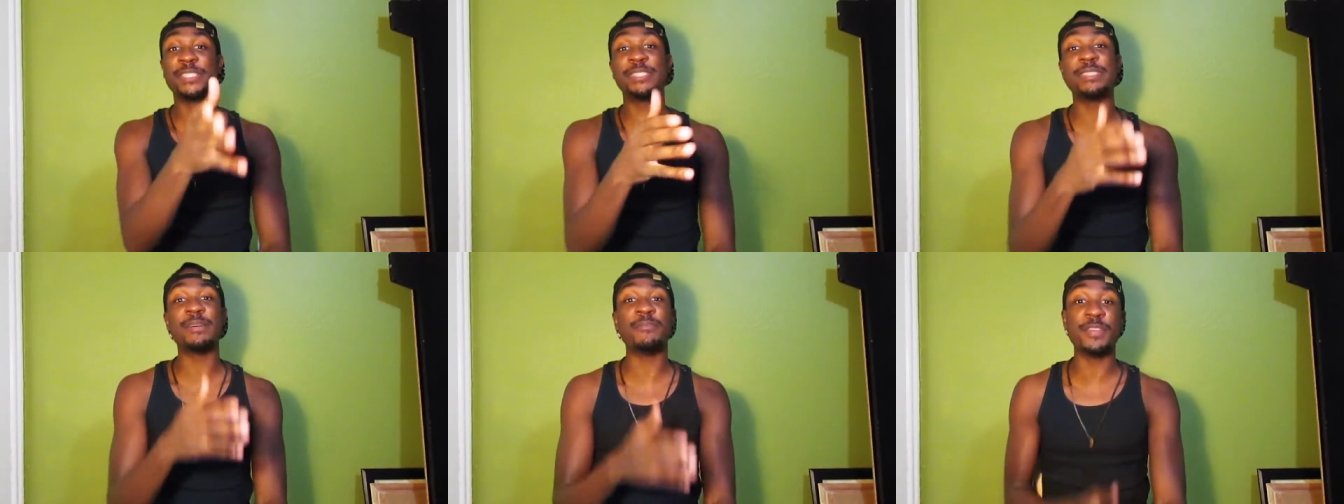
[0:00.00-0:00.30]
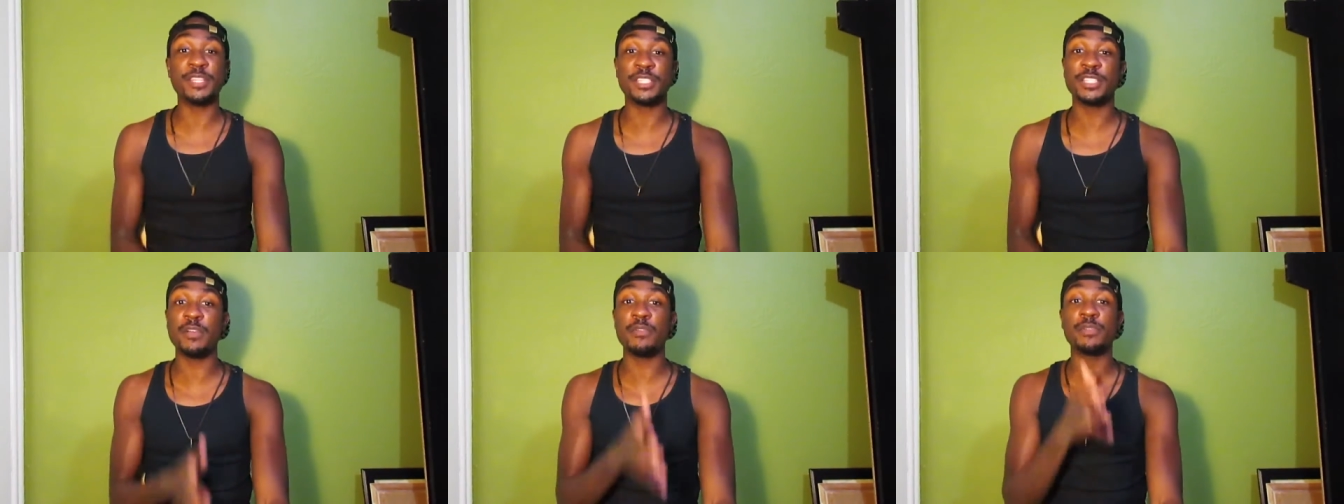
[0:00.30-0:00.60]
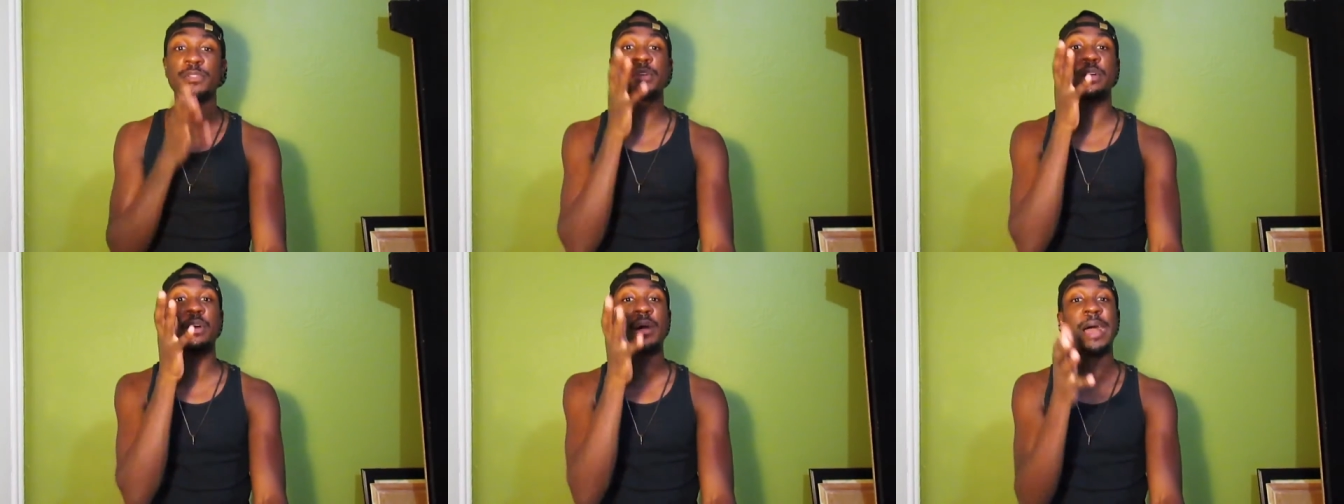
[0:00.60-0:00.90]
she said, when the
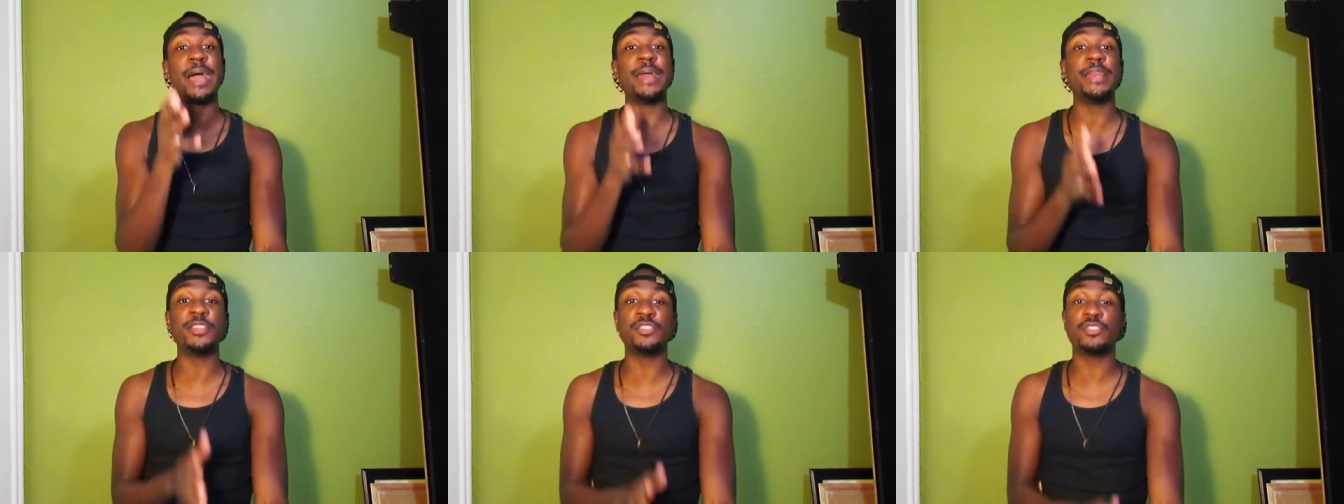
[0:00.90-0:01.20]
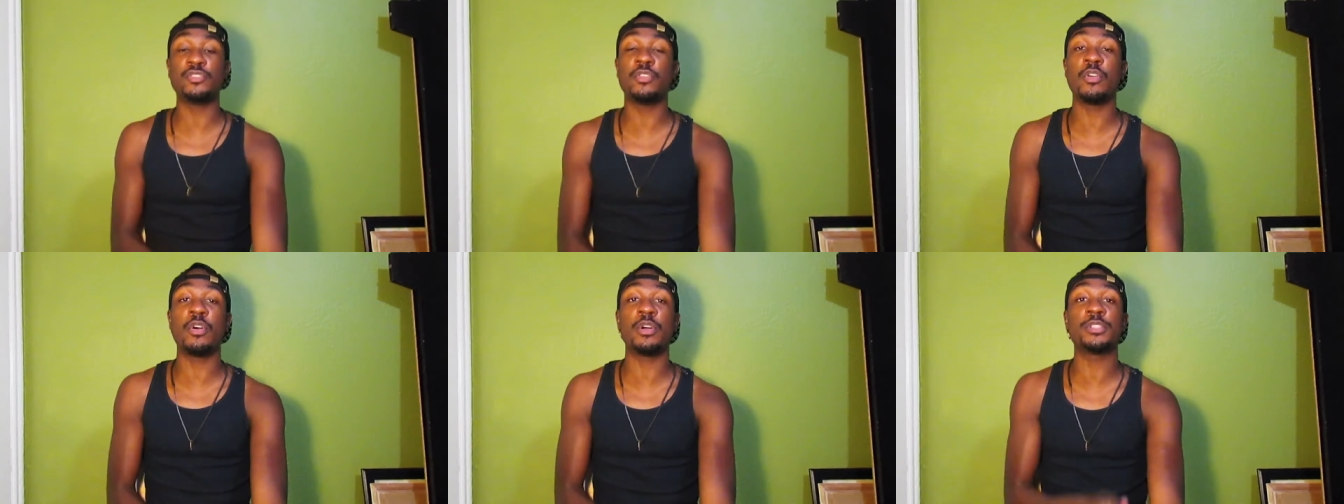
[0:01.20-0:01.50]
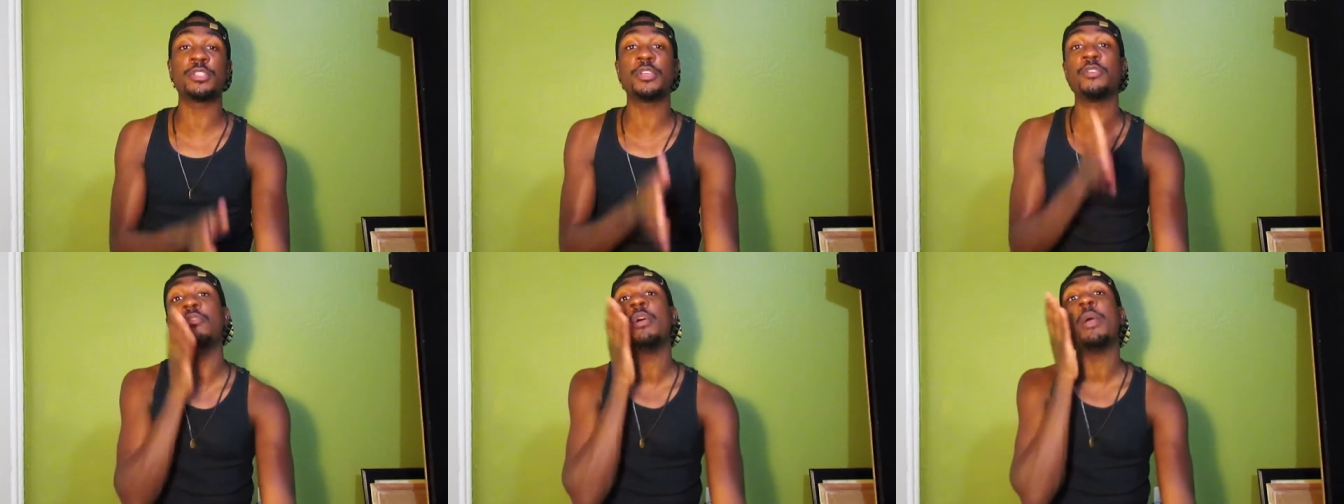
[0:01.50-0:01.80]
snow's gone, I need you
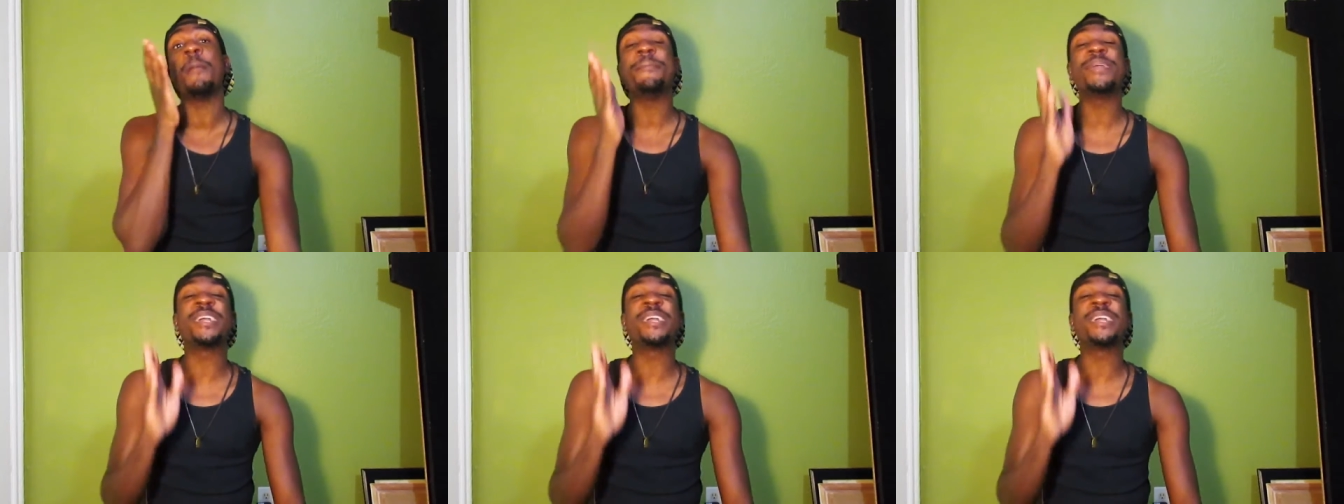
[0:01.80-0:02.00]
gone too.